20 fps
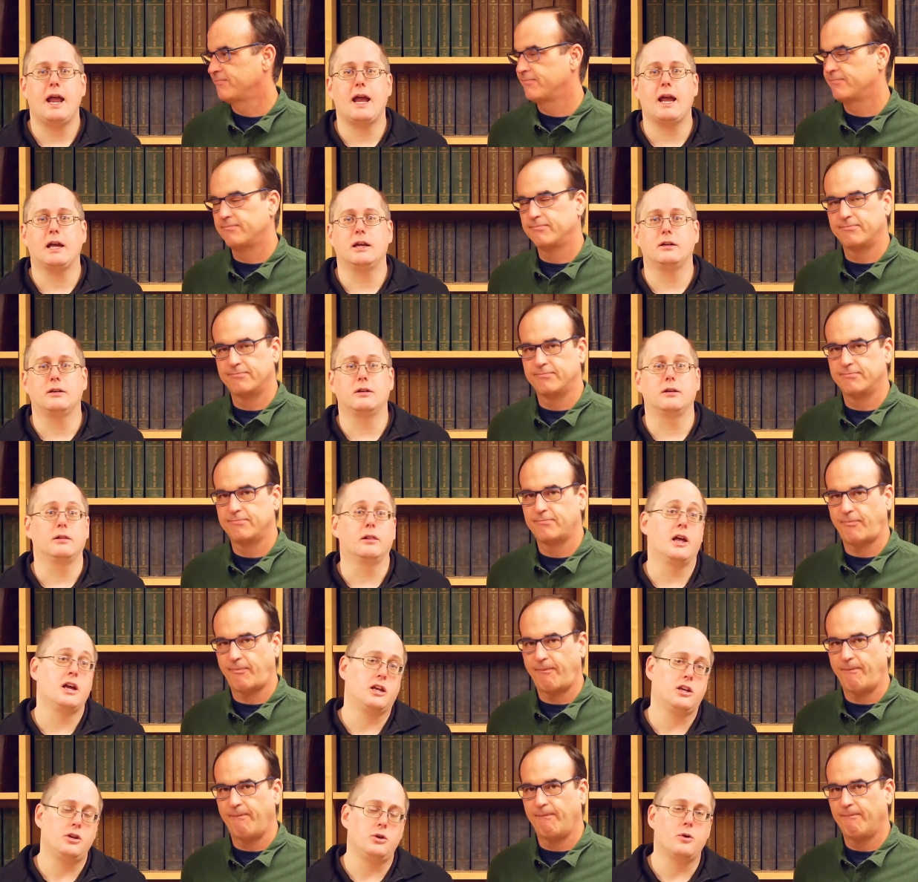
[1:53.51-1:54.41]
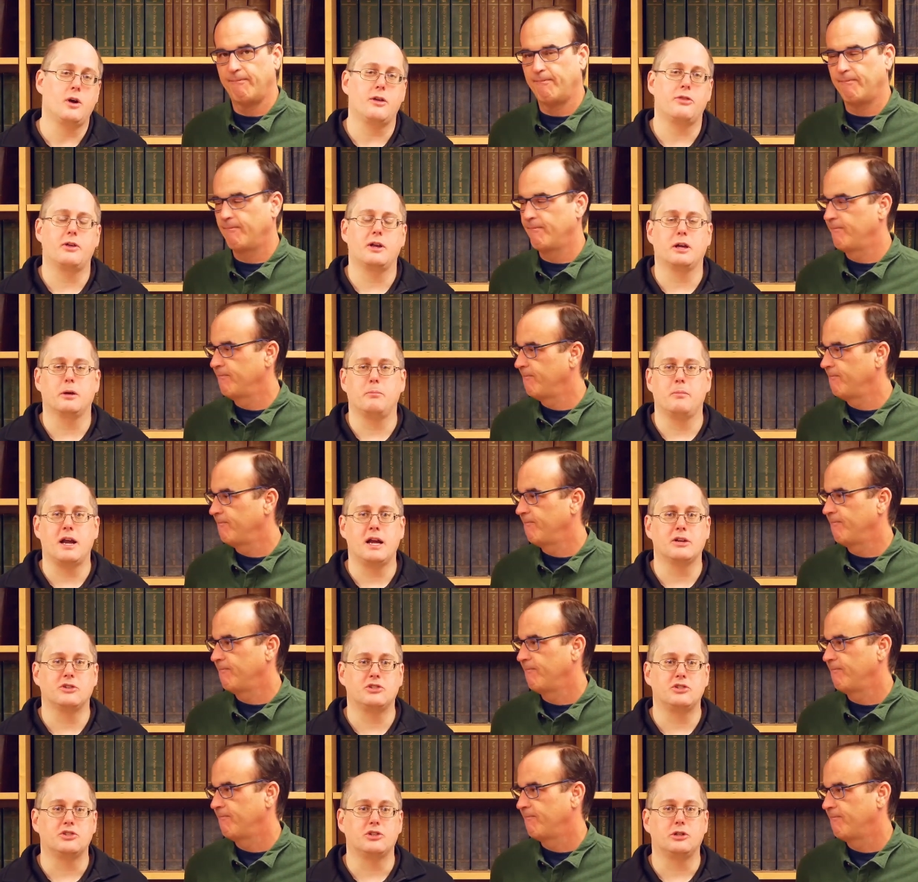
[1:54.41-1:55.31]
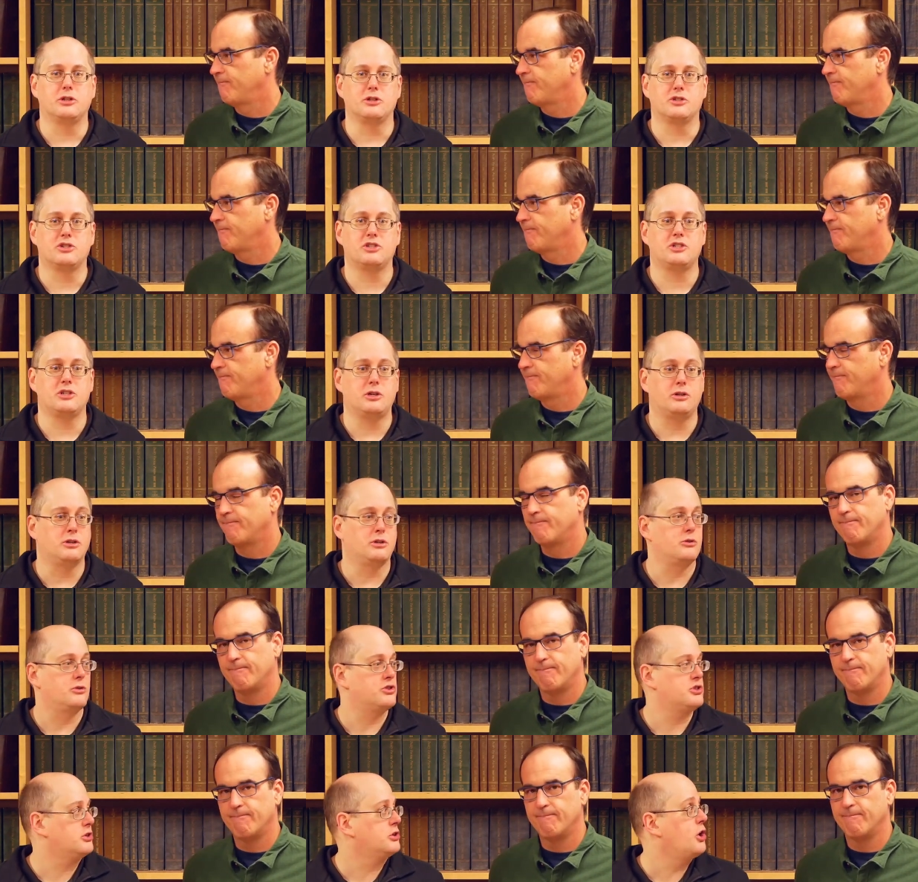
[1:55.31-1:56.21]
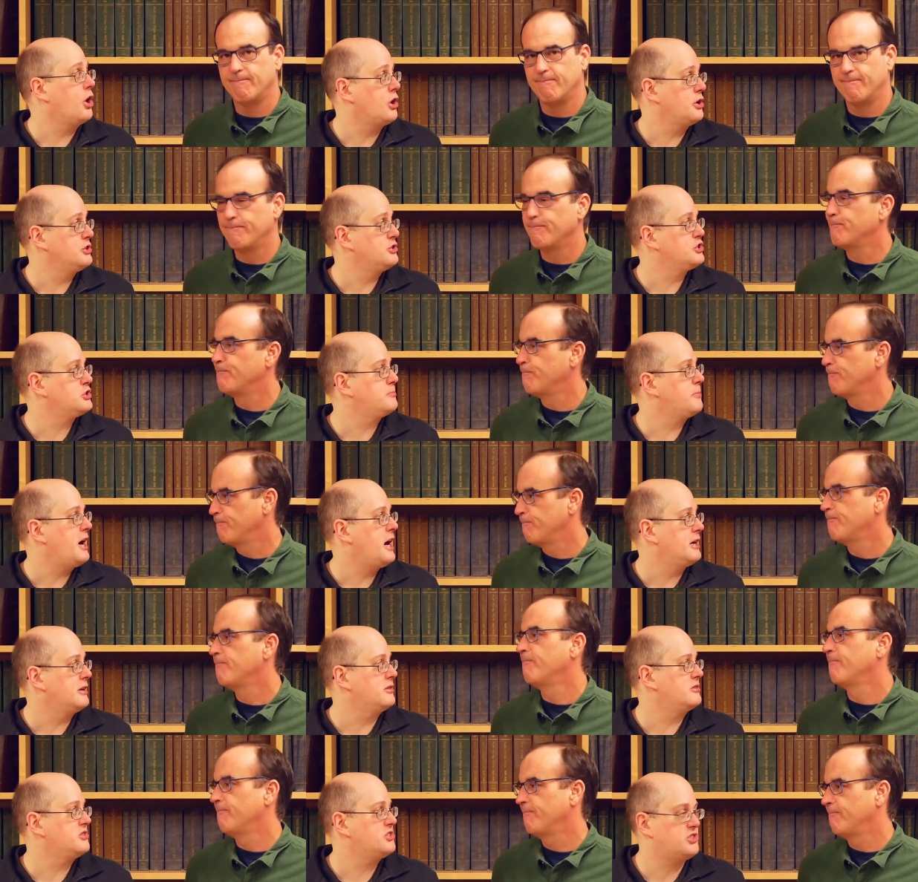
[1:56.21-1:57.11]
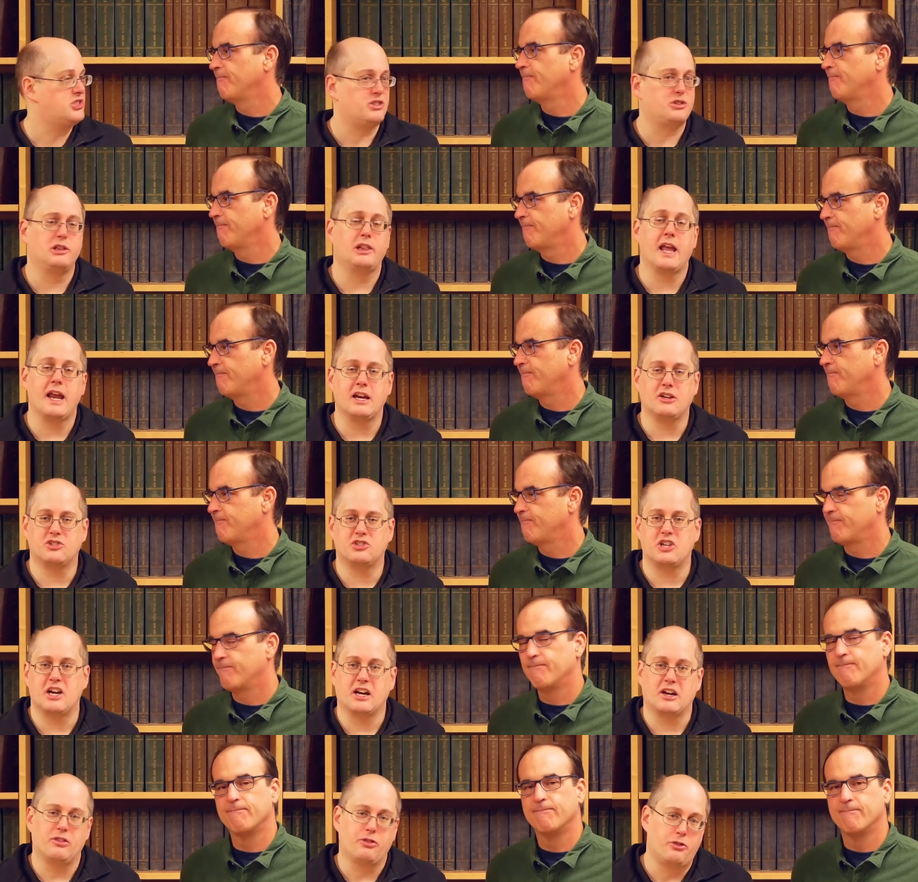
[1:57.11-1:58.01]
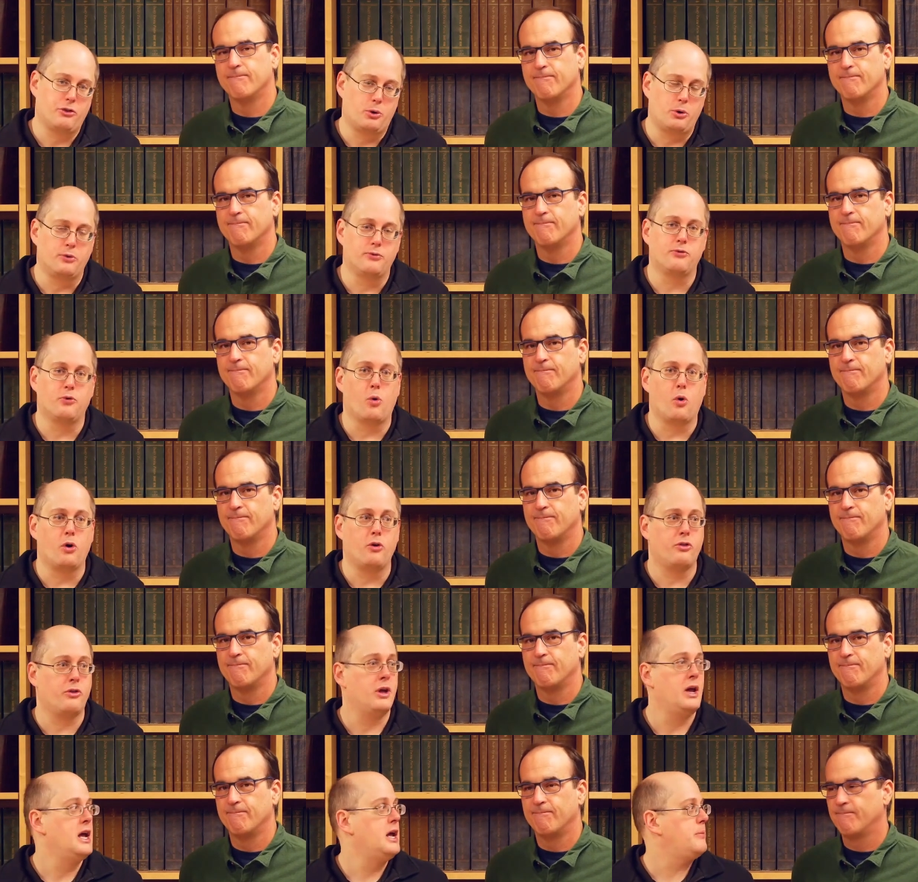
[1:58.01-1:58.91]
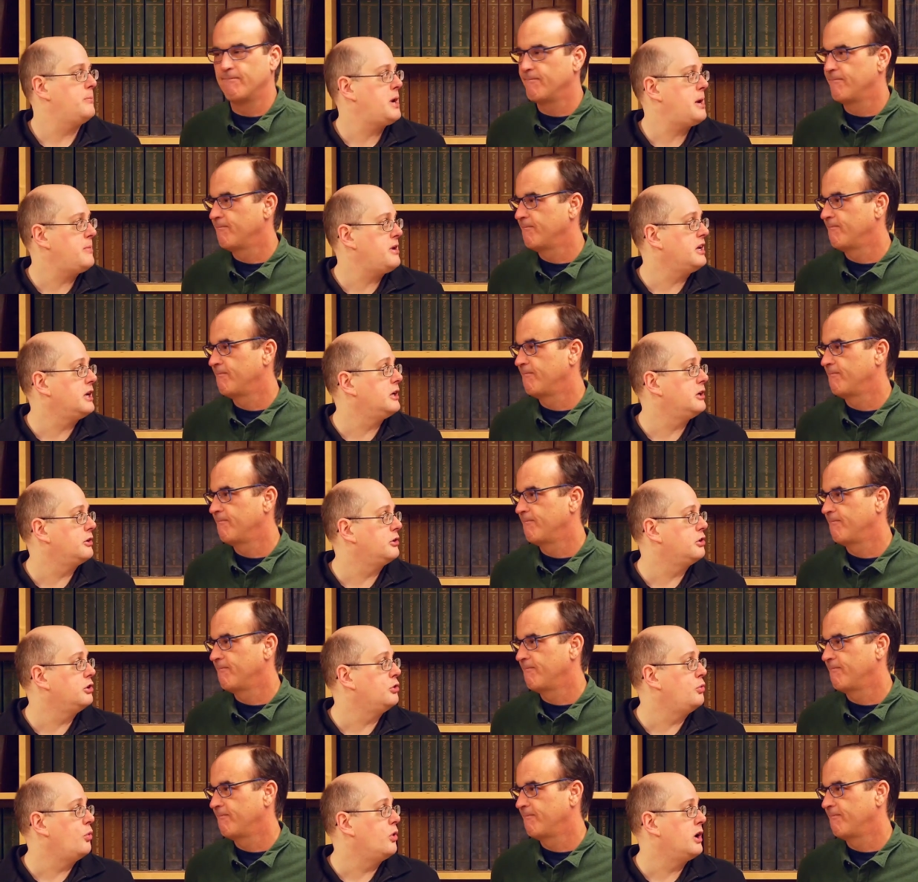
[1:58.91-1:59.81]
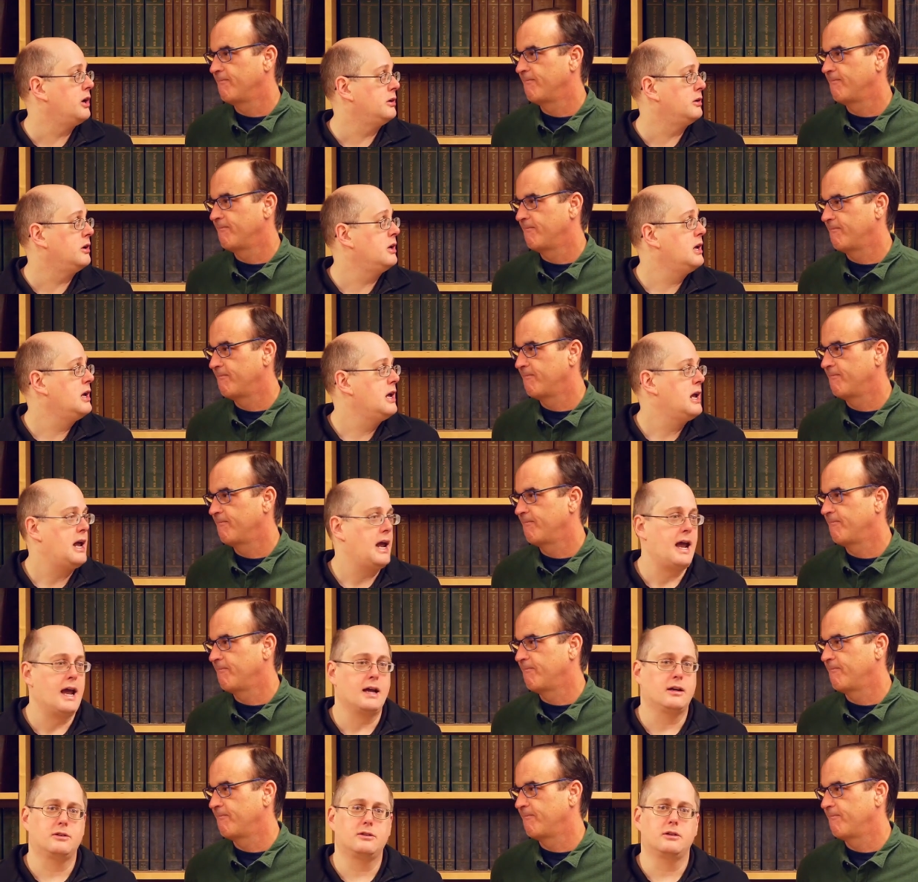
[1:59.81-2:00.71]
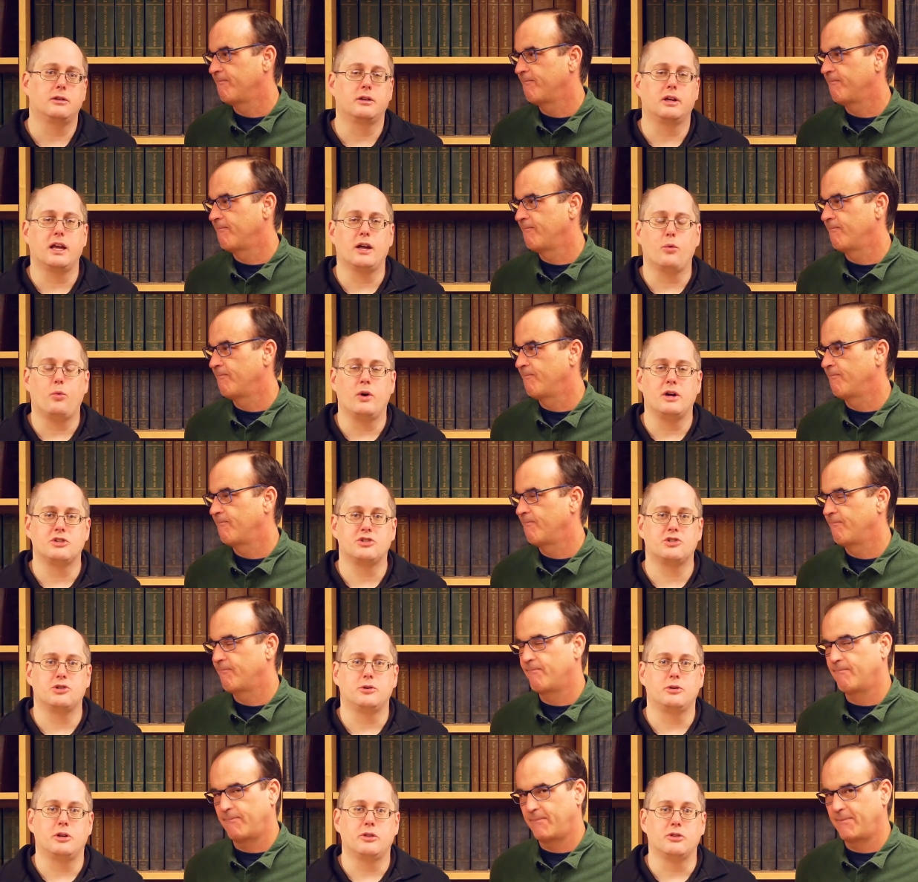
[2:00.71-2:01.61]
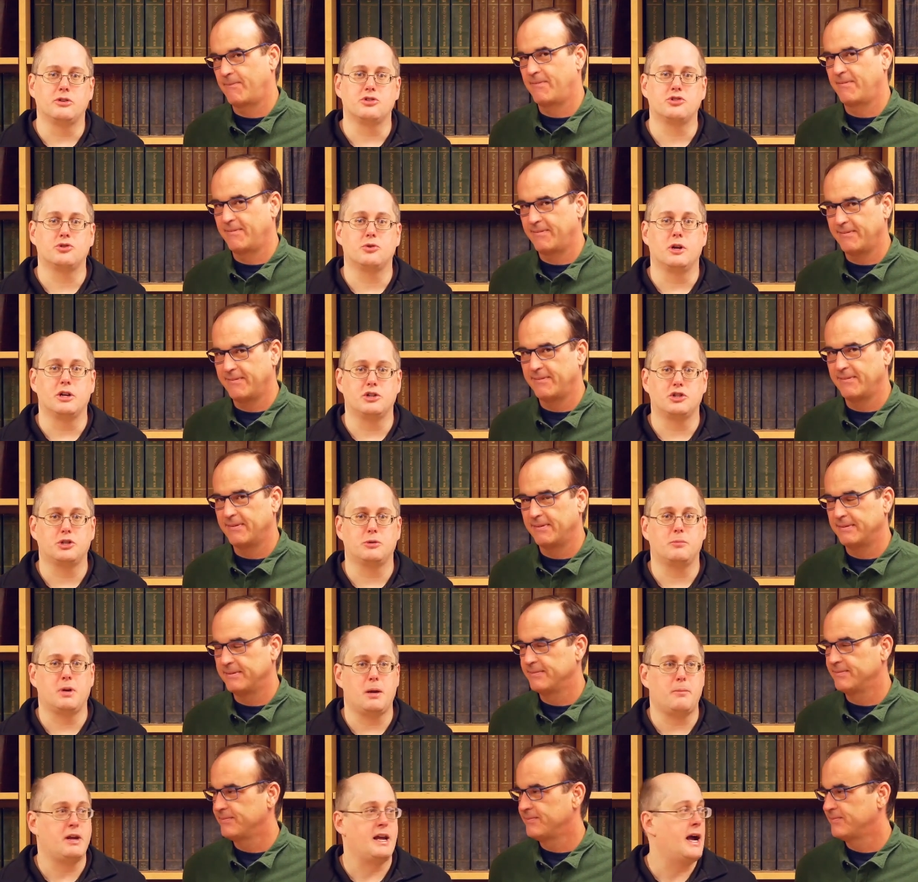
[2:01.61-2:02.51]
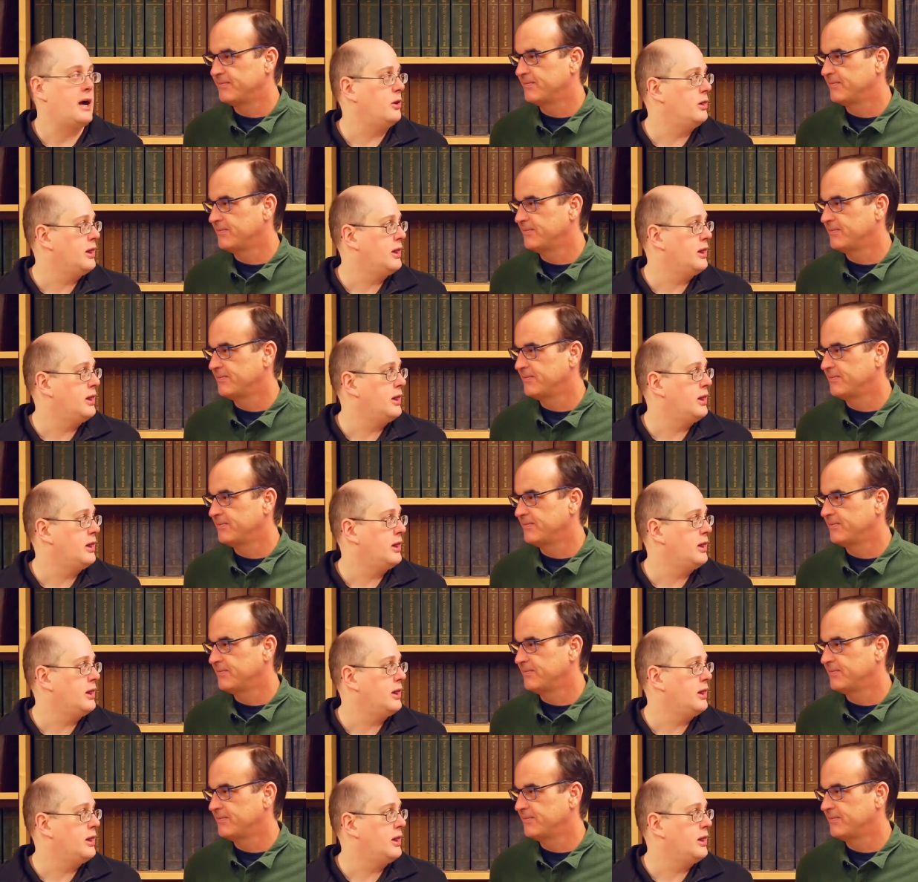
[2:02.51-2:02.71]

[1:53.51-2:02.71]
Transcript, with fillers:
Speaker 1: And uh, like you, I think Emmaus is going to sit in a garden spot, Laying second, third, fourth, maybe get a good run at uh, Get Western in the stretch and maybe